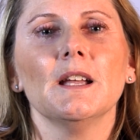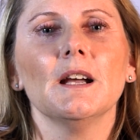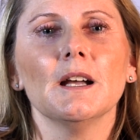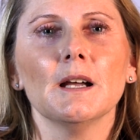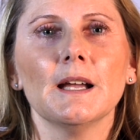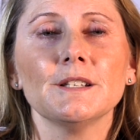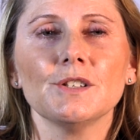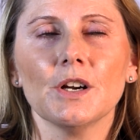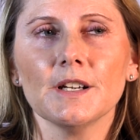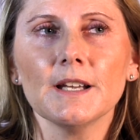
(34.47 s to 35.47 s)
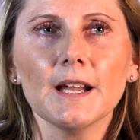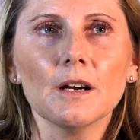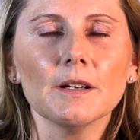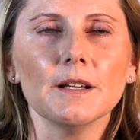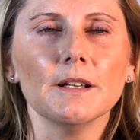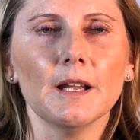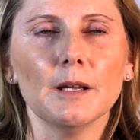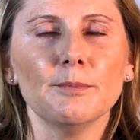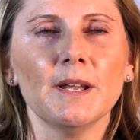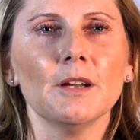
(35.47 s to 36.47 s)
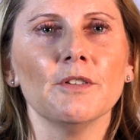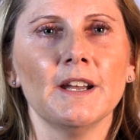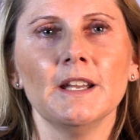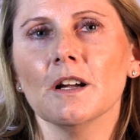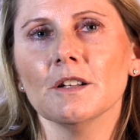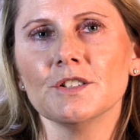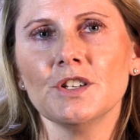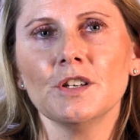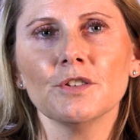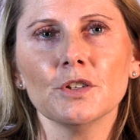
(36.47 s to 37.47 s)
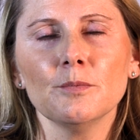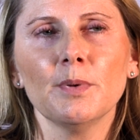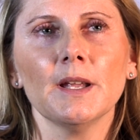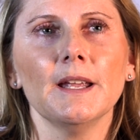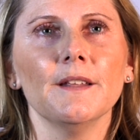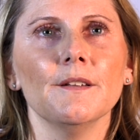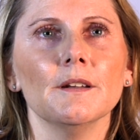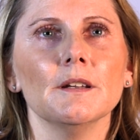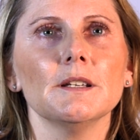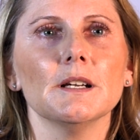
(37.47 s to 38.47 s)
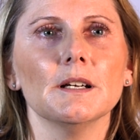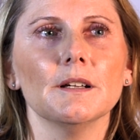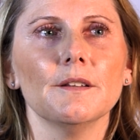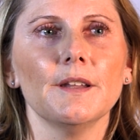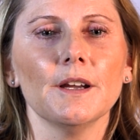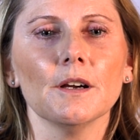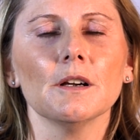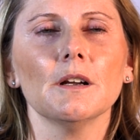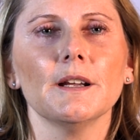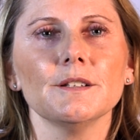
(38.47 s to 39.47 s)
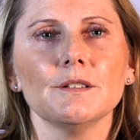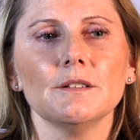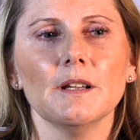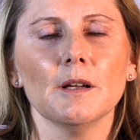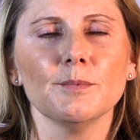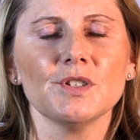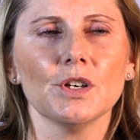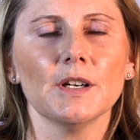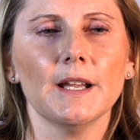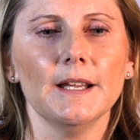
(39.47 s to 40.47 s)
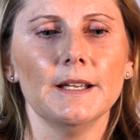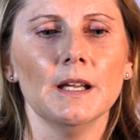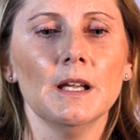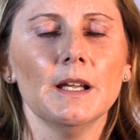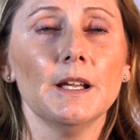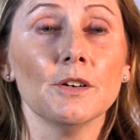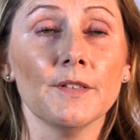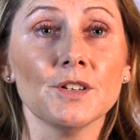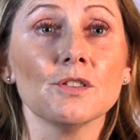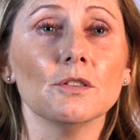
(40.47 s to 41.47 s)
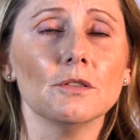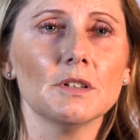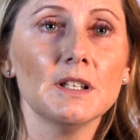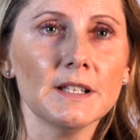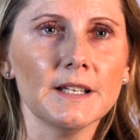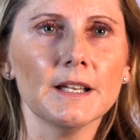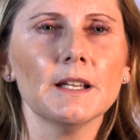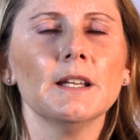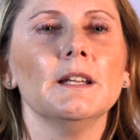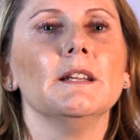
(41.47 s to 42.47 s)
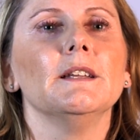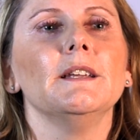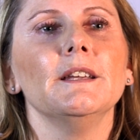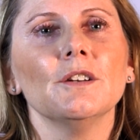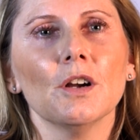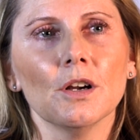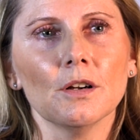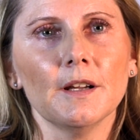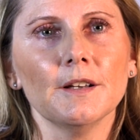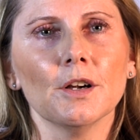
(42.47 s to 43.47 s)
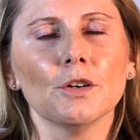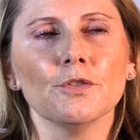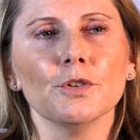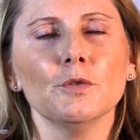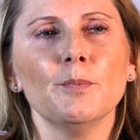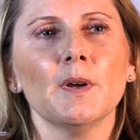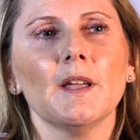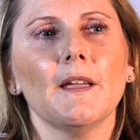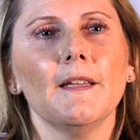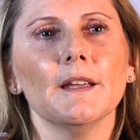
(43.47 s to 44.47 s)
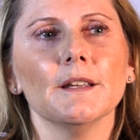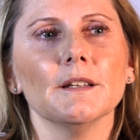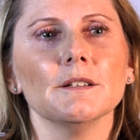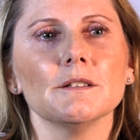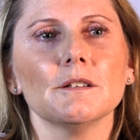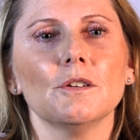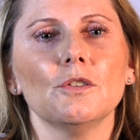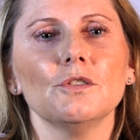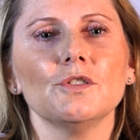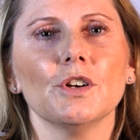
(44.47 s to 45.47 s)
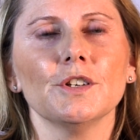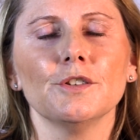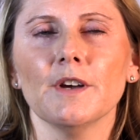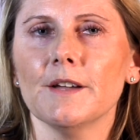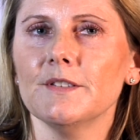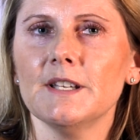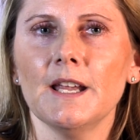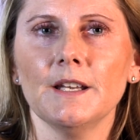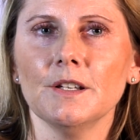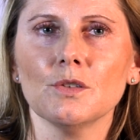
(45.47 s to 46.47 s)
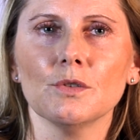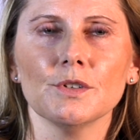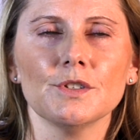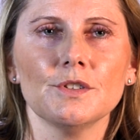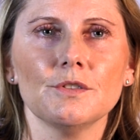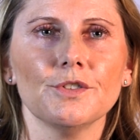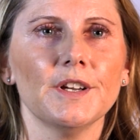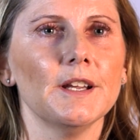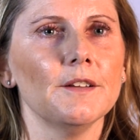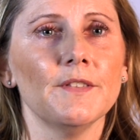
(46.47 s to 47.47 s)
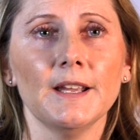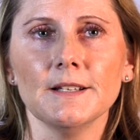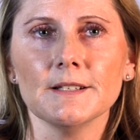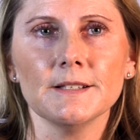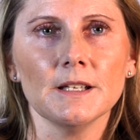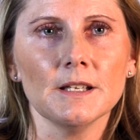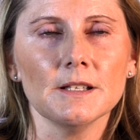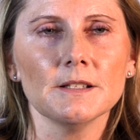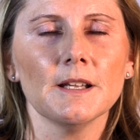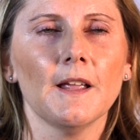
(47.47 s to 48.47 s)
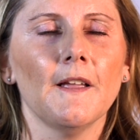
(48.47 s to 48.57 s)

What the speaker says: I started out in a big radiology group, and there I helped start a interventional clinic in our group, and started gravitating towards treating vein disease,